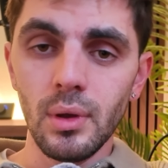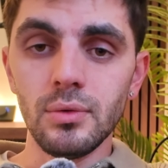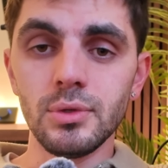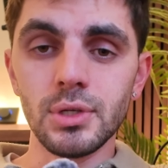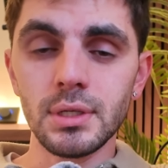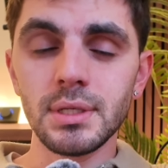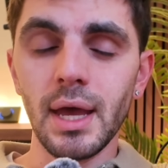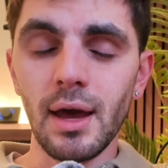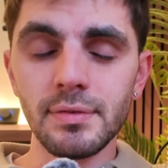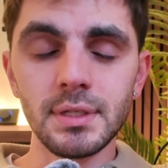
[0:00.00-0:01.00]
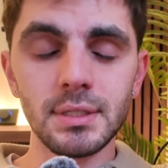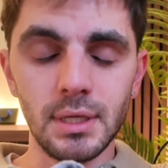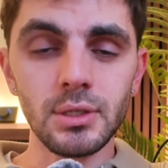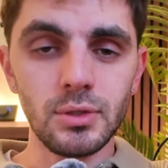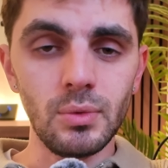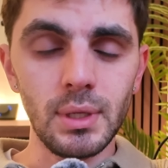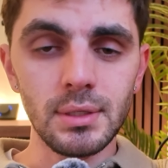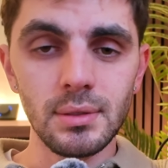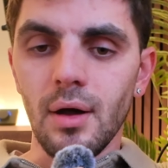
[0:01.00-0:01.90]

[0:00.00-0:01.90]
you just have to stick to it.